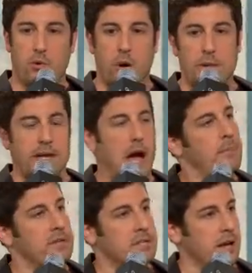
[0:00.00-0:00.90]
quite the
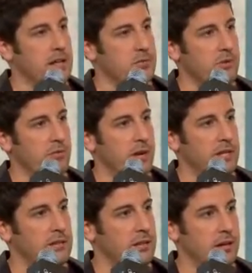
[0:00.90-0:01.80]
opposite. I sort of went
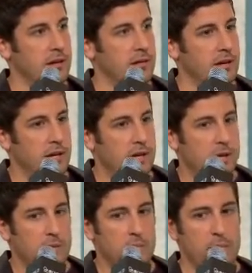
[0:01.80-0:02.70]
into the
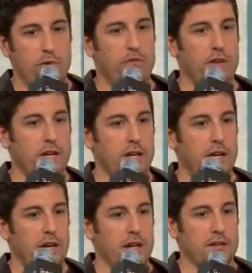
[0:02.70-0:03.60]

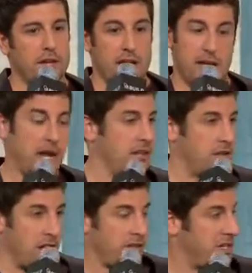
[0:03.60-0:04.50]
movie and getting
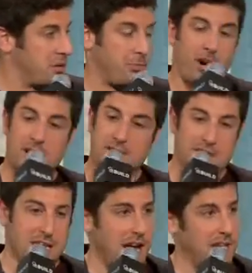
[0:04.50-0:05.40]
the audition
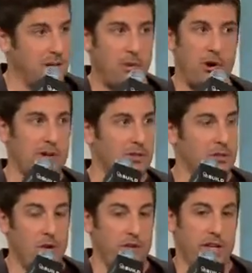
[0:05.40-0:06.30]
process, getting the part and
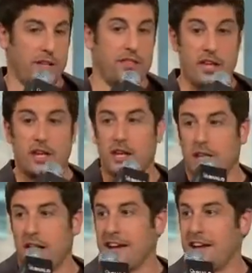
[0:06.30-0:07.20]
the whole thing, thinking
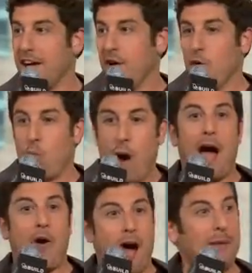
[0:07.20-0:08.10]
like,
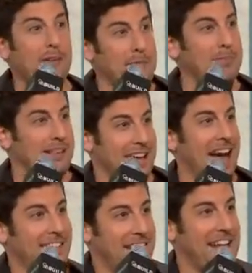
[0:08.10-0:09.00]
wow, I'm gonna be the
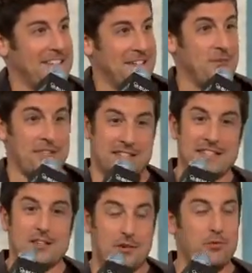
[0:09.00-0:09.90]
guy that gets to do this.
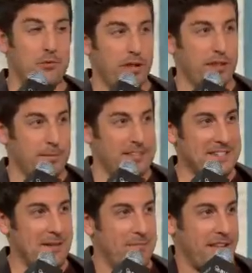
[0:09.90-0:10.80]
This could really be
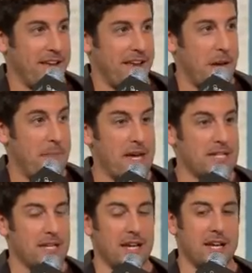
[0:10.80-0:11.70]
something
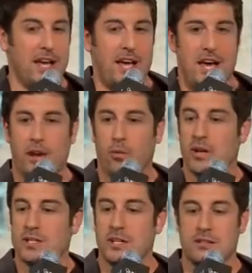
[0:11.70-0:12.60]
amazing. And it
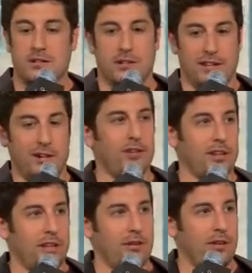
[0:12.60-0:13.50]
wasn't until
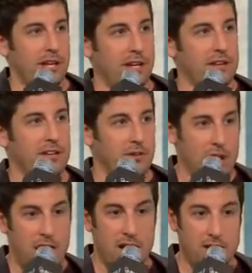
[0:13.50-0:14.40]
literally they were like, oh, you know,
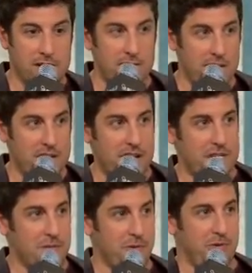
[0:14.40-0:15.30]
knock on the door,
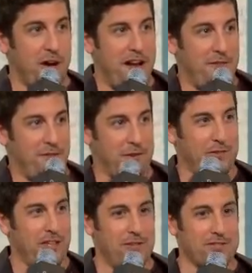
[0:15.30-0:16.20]
Jason, we're ready for
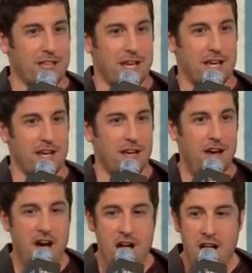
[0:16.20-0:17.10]
you, that I was like,
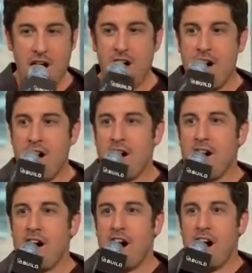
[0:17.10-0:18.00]

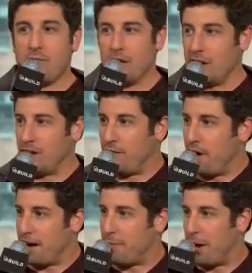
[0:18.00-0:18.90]
I'm really gonna
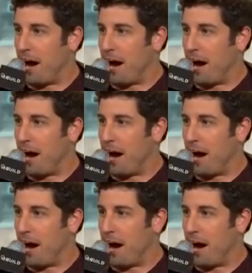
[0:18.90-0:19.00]
fuck a